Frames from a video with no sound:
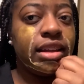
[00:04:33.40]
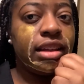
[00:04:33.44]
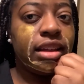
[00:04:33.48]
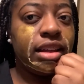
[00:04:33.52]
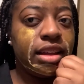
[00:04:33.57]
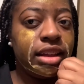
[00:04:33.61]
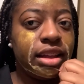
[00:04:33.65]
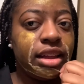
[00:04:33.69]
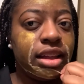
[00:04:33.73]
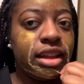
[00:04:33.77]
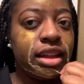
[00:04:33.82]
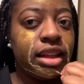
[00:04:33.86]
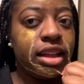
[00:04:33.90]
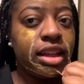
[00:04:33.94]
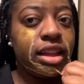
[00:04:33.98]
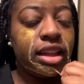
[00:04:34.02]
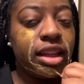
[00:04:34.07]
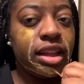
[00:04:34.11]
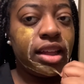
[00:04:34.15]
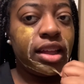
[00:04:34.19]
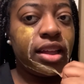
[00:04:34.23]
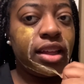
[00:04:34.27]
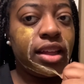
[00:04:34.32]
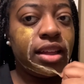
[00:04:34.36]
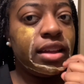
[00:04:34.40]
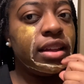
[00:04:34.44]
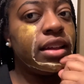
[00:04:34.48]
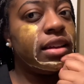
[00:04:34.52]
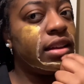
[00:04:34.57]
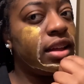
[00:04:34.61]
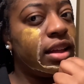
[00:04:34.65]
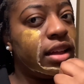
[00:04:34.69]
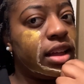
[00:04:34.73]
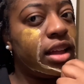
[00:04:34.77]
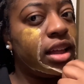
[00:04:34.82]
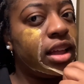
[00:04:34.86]
Also, if anyone's
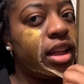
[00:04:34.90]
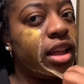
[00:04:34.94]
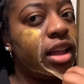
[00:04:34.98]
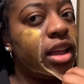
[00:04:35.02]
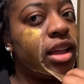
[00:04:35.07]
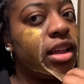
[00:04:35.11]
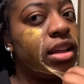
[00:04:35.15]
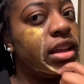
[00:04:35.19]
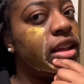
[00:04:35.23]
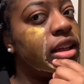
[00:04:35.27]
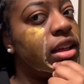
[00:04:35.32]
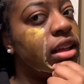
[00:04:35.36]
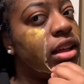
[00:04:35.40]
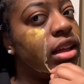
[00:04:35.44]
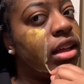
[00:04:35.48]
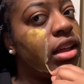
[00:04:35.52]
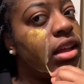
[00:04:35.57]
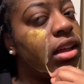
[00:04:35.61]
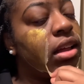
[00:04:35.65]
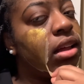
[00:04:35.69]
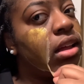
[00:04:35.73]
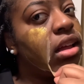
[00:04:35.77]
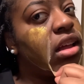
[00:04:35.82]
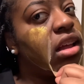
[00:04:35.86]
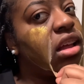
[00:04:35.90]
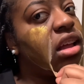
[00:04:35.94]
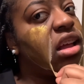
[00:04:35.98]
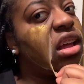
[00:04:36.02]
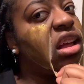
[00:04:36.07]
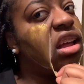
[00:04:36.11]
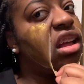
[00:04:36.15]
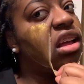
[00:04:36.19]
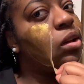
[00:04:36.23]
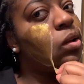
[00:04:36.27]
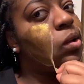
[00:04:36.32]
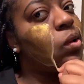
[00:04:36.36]
wondering, I always eat before I come
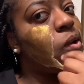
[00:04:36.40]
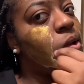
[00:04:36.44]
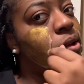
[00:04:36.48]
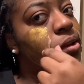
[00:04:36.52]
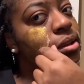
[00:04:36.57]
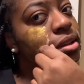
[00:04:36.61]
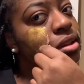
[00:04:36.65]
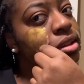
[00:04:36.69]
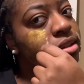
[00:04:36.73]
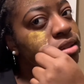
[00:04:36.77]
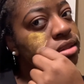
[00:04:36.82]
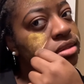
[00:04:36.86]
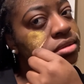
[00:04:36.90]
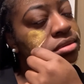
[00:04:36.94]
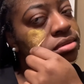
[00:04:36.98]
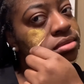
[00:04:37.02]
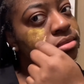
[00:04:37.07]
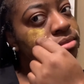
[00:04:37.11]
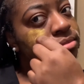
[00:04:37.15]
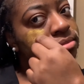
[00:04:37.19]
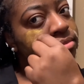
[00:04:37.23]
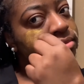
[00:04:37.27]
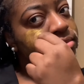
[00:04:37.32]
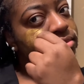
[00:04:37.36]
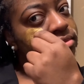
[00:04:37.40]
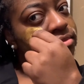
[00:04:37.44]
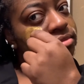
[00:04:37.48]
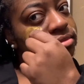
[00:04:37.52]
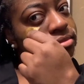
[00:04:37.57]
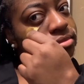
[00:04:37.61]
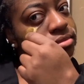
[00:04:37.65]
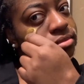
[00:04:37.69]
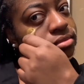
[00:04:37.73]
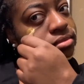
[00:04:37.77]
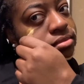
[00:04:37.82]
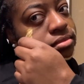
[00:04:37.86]
home, so I didn't
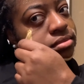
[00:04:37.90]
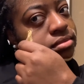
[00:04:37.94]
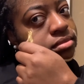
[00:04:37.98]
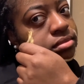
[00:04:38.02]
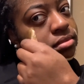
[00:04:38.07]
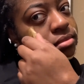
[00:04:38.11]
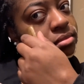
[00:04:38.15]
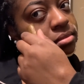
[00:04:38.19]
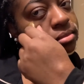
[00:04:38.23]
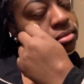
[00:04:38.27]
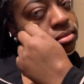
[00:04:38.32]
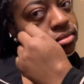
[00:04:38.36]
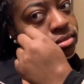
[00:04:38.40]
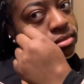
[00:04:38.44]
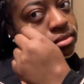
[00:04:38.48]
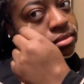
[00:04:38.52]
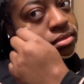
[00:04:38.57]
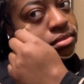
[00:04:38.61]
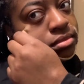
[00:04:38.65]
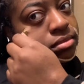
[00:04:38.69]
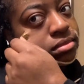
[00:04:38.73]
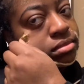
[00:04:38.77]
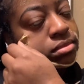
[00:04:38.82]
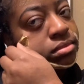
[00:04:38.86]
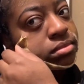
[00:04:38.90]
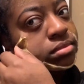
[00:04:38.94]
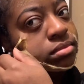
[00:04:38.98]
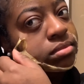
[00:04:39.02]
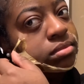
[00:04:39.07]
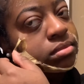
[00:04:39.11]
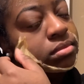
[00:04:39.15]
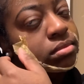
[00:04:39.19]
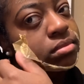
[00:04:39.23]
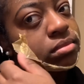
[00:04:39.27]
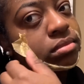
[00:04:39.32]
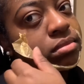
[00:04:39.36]
include any eating in this video because I
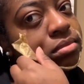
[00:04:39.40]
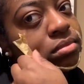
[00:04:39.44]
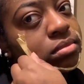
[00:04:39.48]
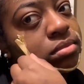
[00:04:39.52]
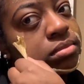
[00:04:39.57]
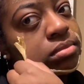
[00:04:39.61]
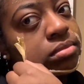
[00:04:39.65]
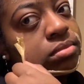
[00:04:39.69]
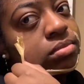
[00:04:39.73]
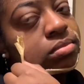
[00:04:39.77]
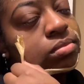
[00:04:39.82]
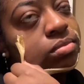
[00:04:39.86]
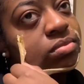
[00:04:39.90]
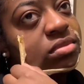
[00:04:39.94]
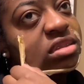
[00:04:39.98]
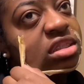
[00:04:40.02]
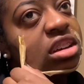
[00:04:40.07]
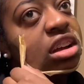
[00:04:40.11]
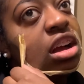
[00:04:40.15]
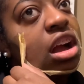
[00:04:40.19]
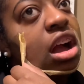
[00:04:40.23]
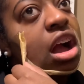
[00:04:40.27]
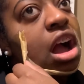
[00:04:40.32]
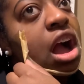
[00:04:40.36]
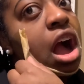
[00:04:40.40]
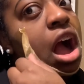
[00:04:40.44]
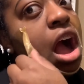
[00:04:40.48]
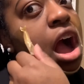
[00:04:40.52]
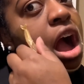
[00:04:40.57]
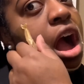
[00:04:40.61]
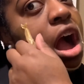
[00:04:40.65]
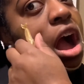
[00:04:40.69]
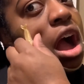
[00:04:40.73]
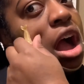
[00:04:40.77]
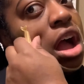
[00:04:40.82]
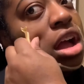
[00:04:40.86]
never even eat at home.
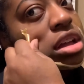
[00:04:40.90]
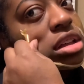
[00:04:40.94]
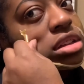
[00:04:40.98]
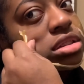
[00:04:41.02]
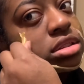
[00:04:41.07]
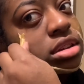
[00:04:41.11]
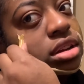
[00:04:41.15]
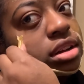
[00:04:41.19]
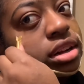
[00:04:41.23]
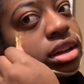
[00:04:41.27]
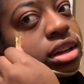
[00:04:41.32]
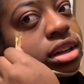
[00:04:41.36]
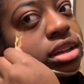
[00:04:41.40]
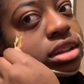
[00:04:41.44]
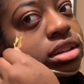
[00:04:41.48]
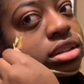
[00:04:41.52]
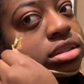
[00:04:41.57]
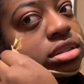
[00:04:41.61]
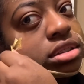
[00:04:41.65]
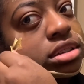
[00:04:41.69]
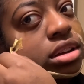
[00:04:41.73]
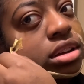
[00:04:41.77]
This hurts.